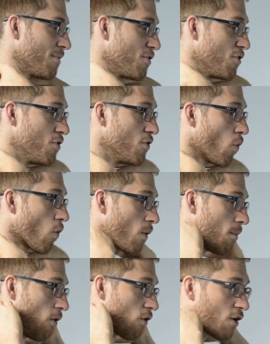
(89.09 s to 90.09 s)

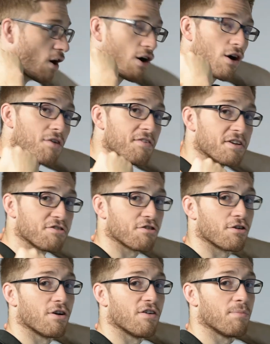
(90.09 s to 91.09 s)
normal
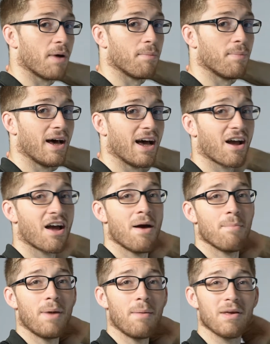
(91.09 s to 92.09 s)
curvature of my back,
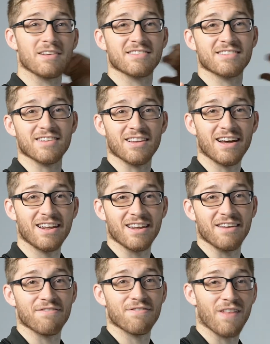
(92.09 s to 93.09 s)
maybe a
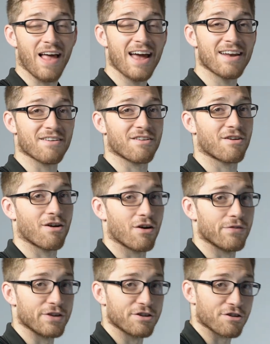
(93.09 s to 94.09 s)
slightly flattened
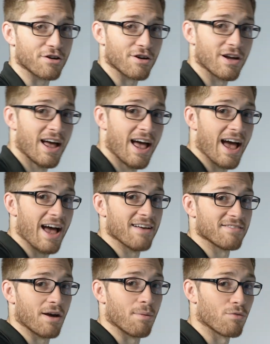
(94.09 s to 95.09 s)
curvature
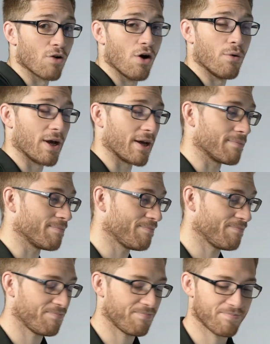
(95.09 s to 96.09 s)
as I'm rowing,
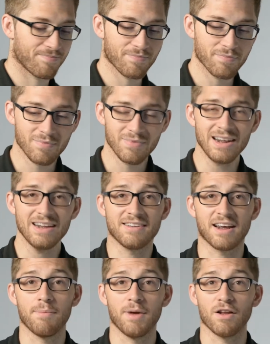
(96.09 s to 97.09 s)

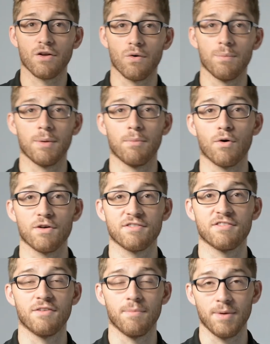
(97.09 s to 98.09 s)
to give me a little bit more
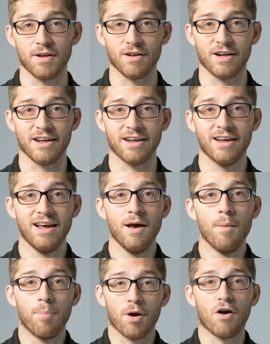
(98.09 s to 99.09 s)
stability,
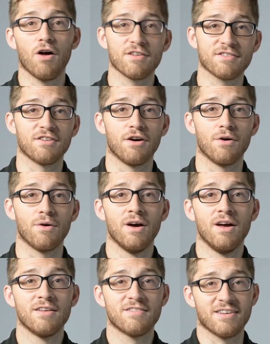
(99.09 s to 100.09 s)
but also
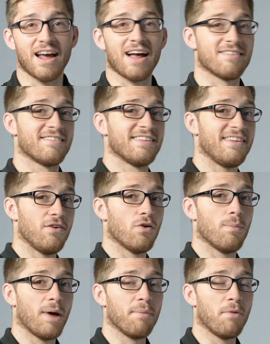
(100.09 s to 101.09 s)
to not
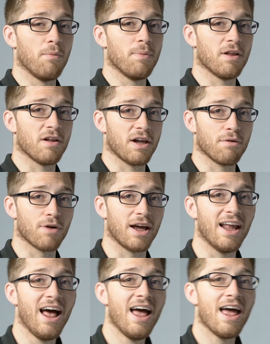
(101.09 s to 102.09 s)
steal my mobility,
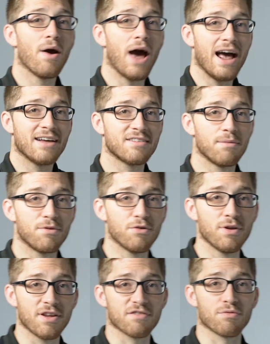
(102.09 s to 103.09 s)
right? As I'm
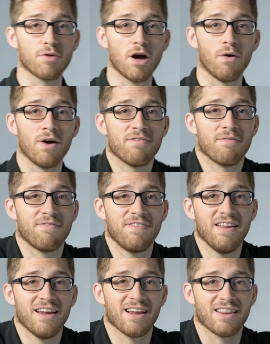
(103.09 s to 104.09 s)
doing this row, if I'm
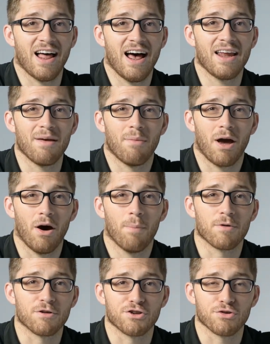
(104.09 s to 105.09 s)
feeling a lot in my
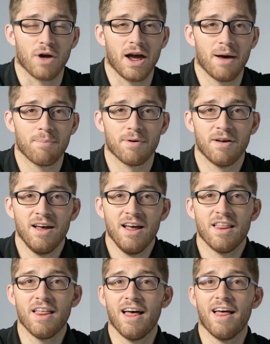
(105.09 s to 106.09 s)
upper trap,
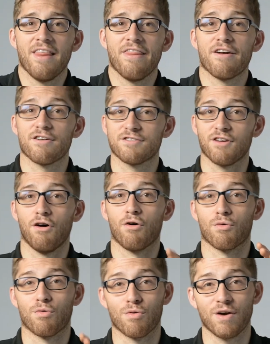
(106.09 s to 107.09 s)
there's
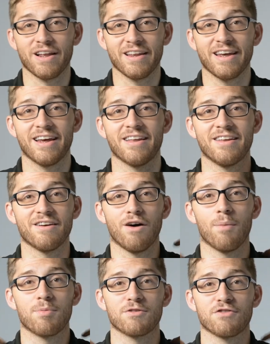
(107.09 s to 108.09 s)
a really,
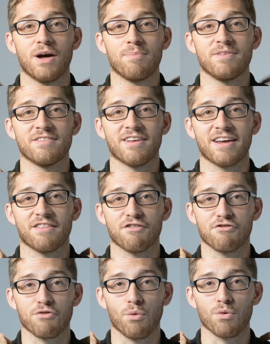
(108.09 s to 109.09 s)
upper trap is like the
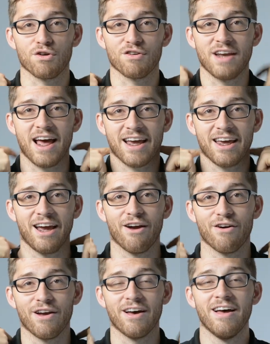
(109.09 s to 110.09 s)
shoulder neck
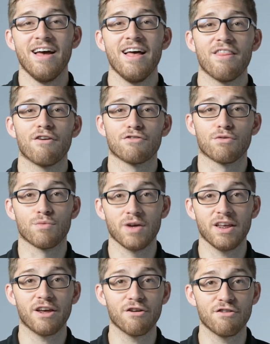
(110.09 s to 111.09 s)
area. There's a
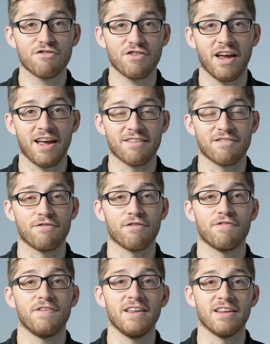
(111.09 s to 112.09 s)
really good chance, if you're
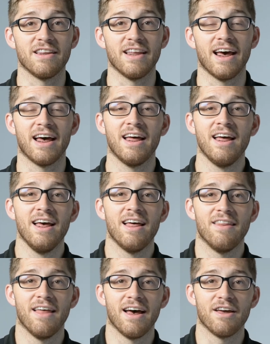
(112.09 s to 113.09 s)
feeling that,
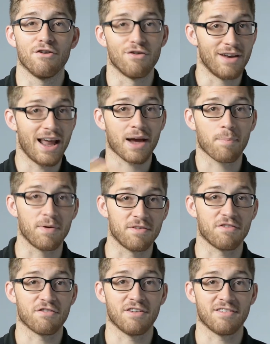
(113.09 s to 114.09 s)
that your neck
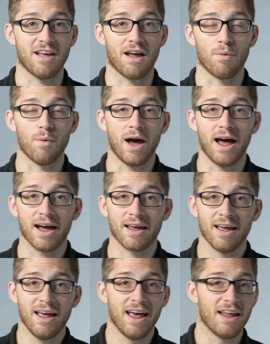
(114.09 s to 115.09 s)
position is out of
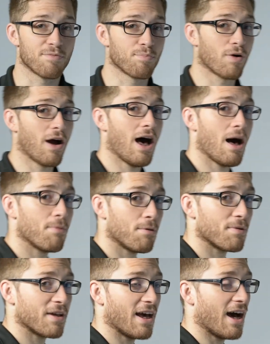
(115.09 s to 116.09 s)
whack. It's
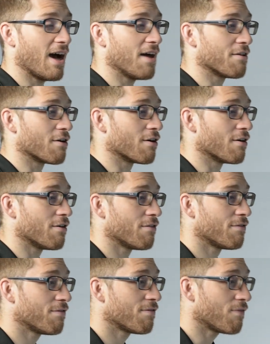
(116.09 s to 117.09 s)
probably either
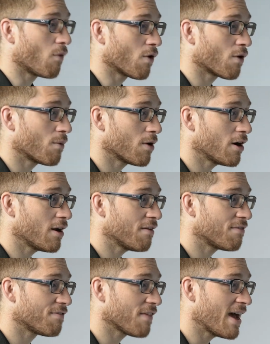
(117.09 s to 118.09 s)

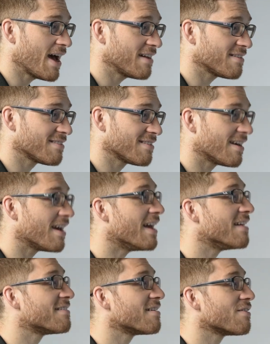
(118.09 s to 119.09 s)
forward flat
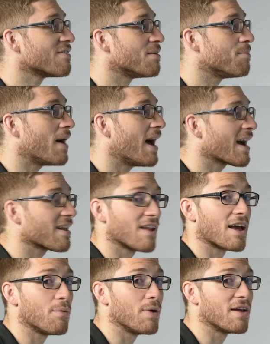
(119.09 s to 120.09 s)
and tilted back,
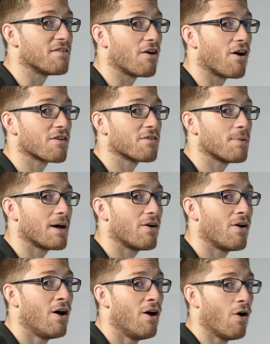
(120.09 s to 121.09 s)
like we had talked
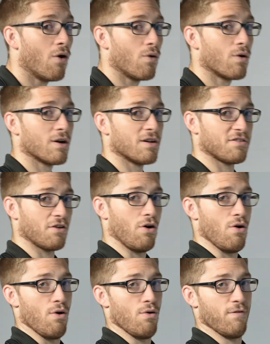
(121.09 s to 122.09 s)
about, or it's
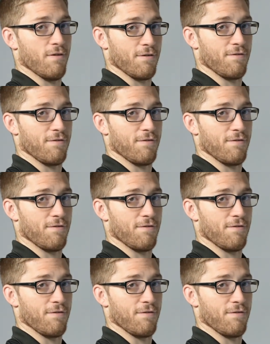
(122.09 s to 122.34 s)
over